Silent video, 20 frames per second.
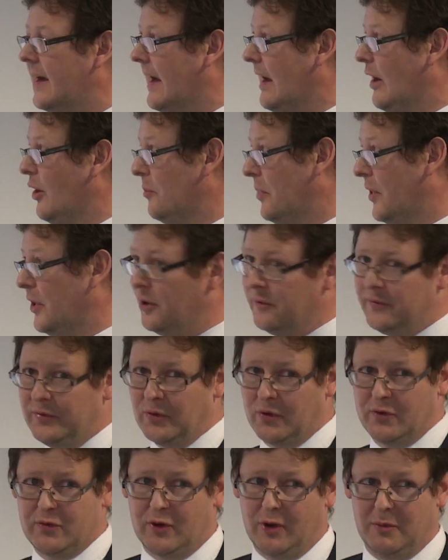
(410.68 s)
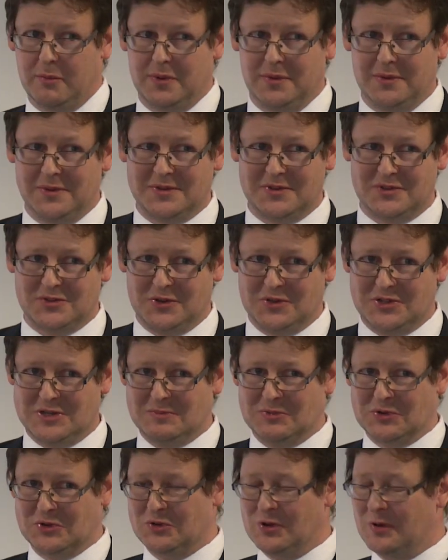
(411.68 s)
Our biofuel crop,
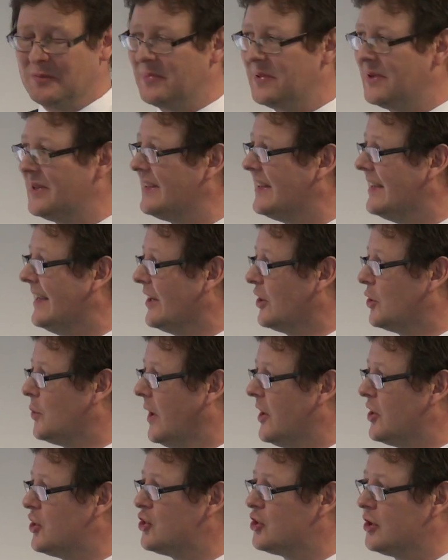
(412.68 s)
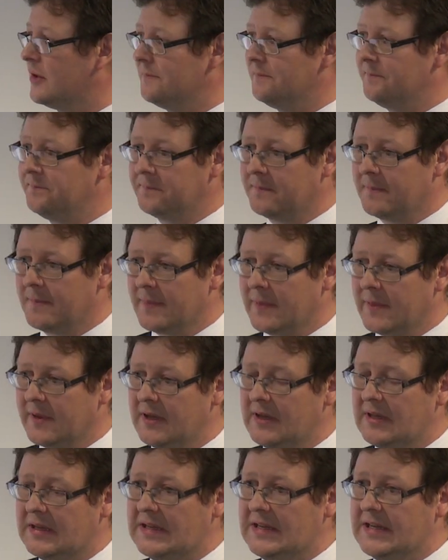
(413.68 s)
timber crop in question,
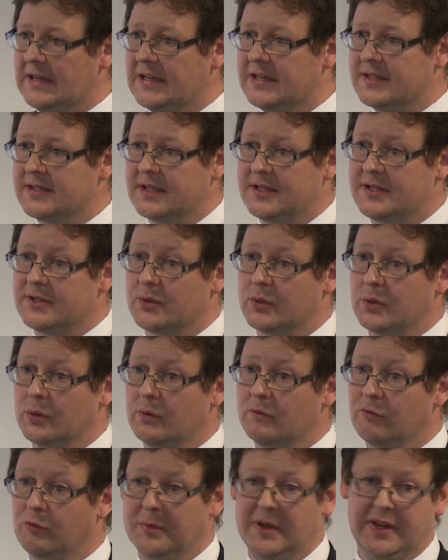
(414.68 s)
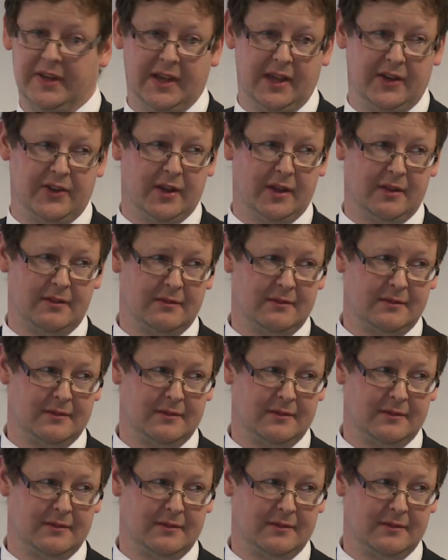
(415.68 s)
is a soil remediator.